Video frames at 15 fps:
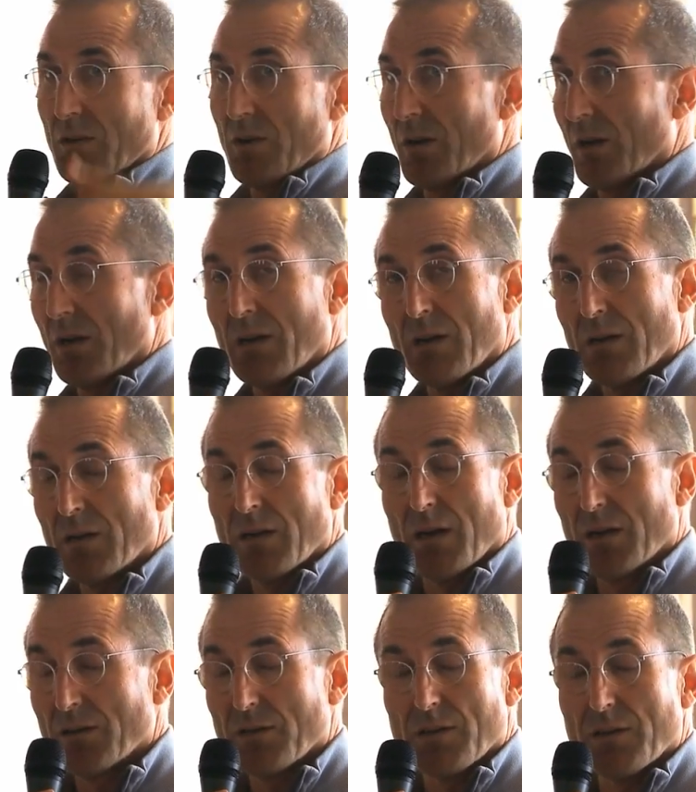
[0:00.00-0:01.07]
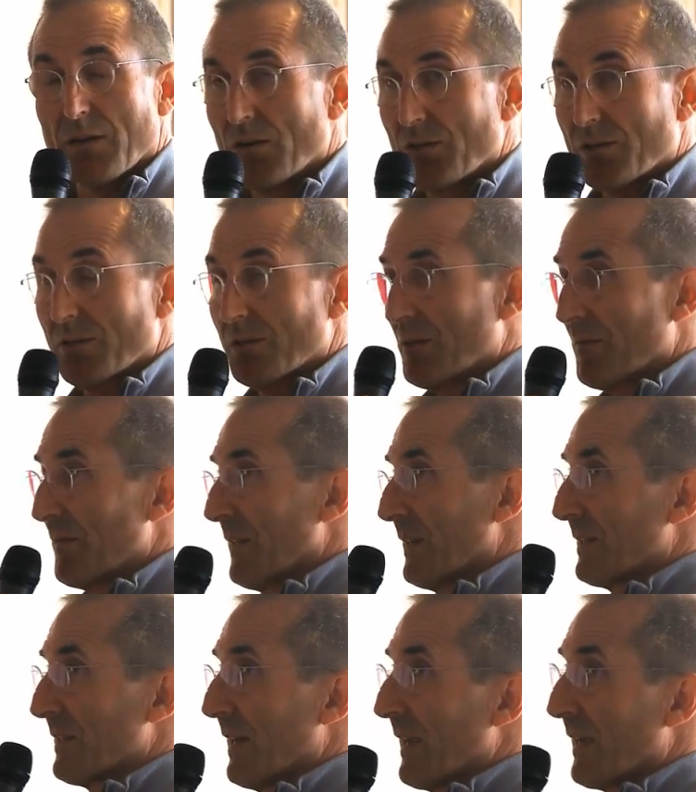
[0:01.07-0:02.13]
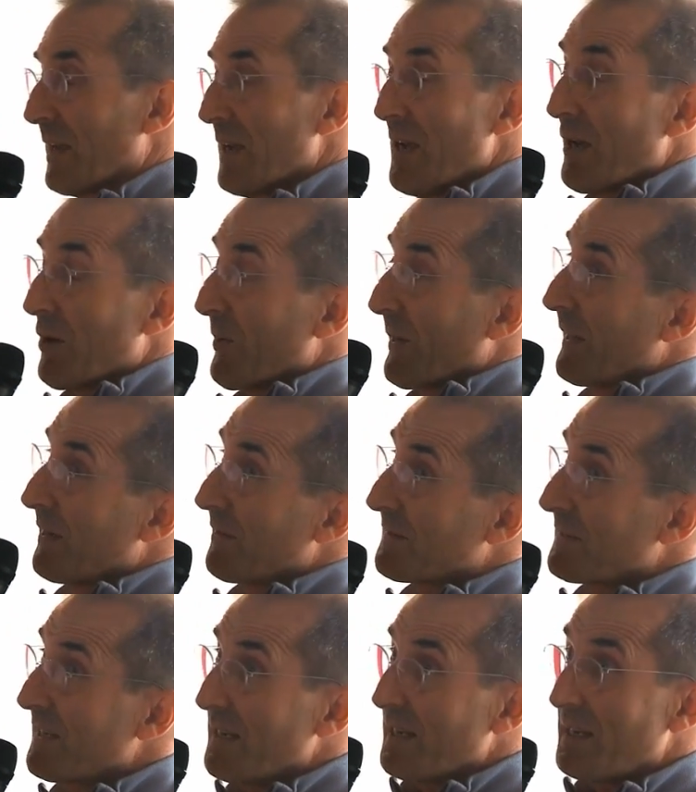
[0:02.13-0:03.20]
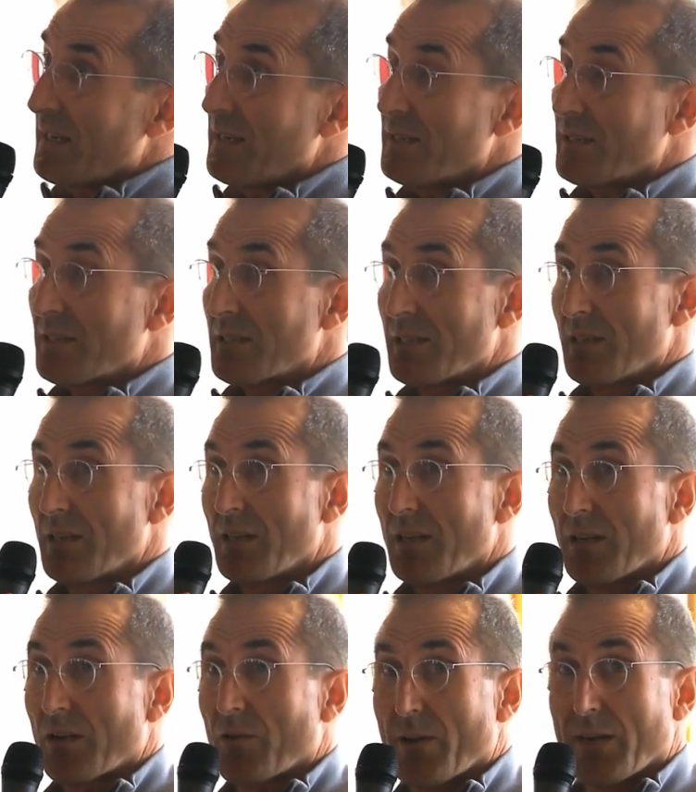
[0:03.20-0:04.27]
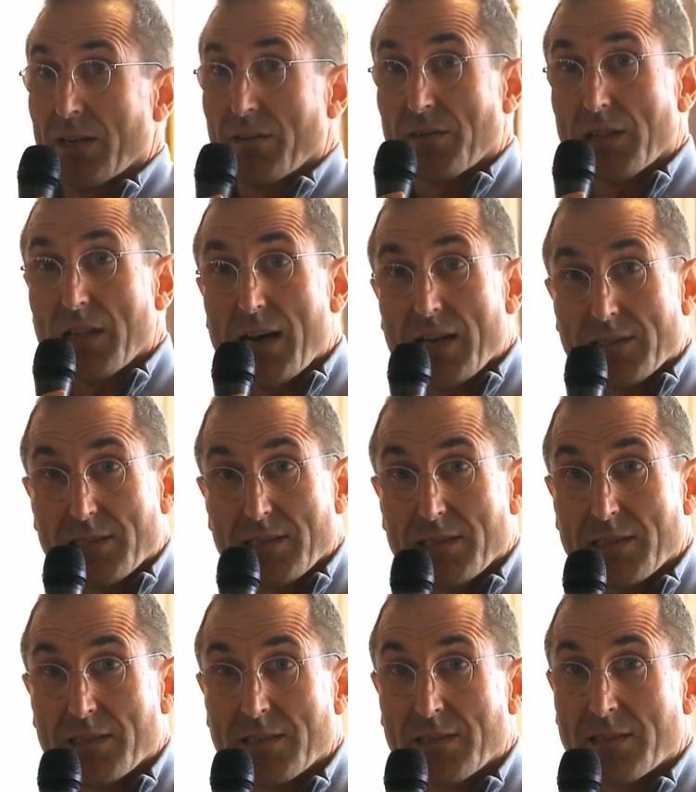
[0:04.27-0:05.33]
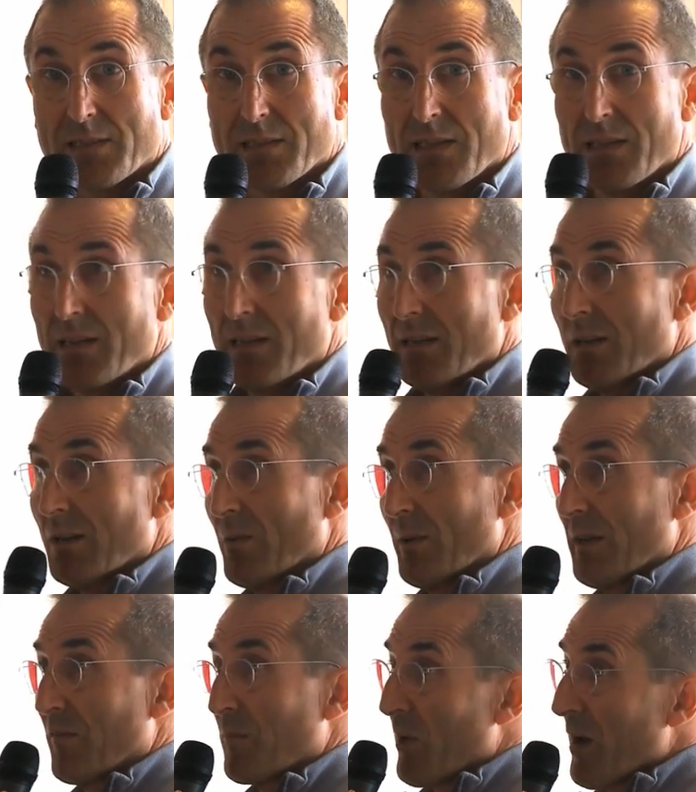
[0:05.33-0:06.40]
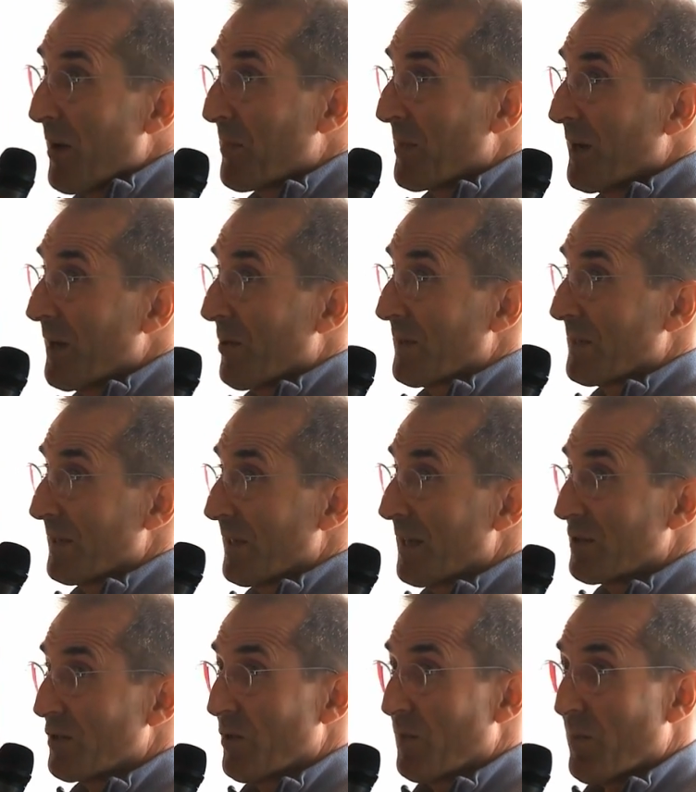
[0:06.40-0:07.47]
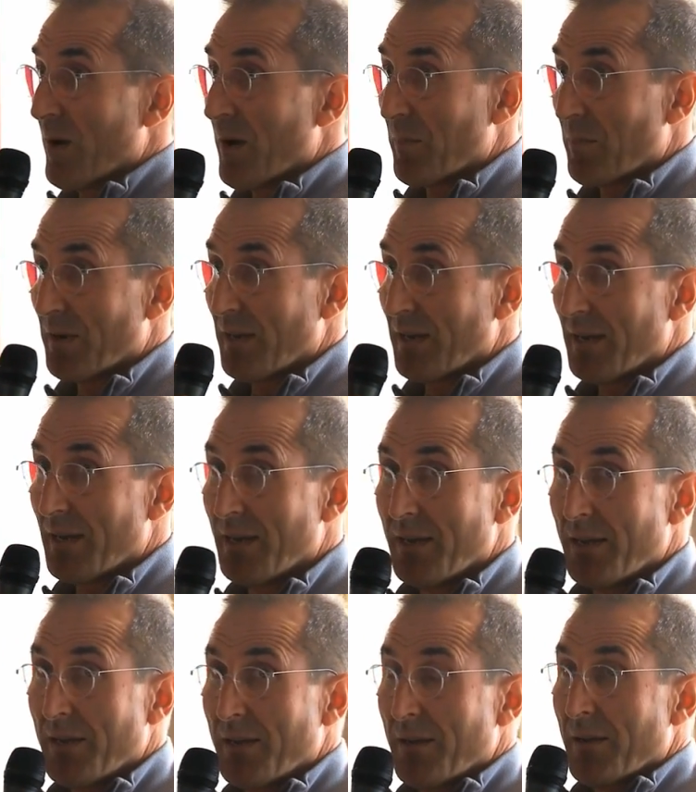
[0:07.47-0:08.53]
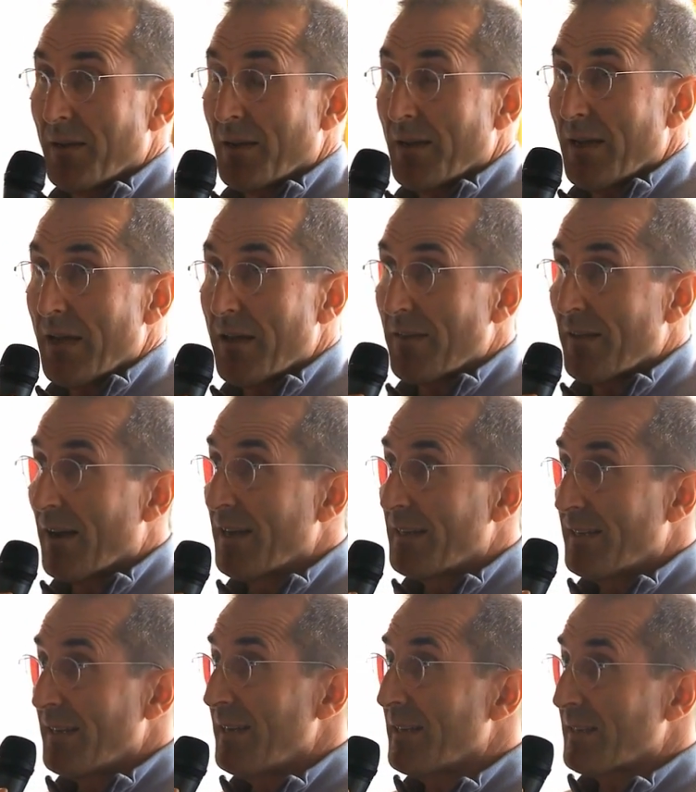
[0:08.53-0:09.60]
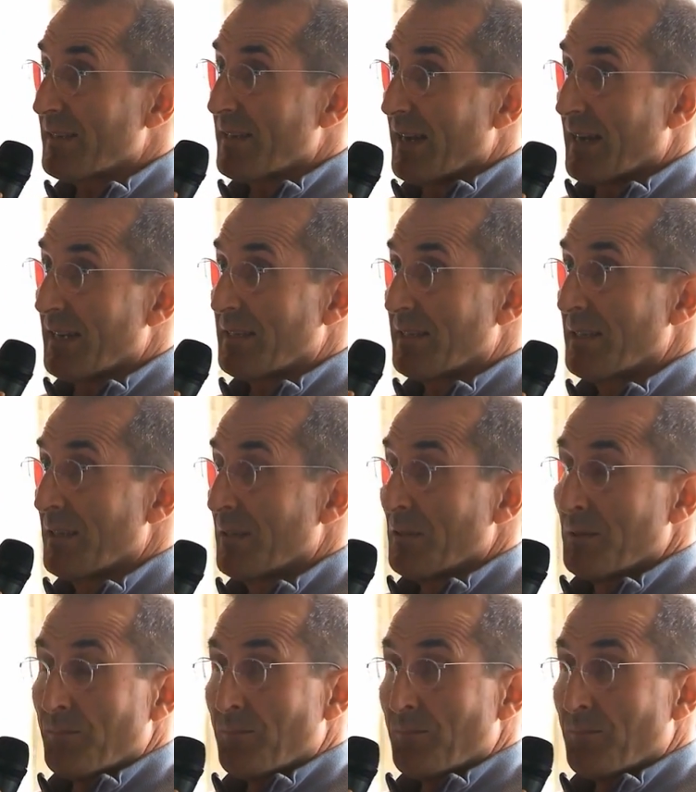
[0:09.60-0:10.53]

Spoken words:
are under the notions of things like creative cities, creative classes, creative property or intellectual property. And the idea is that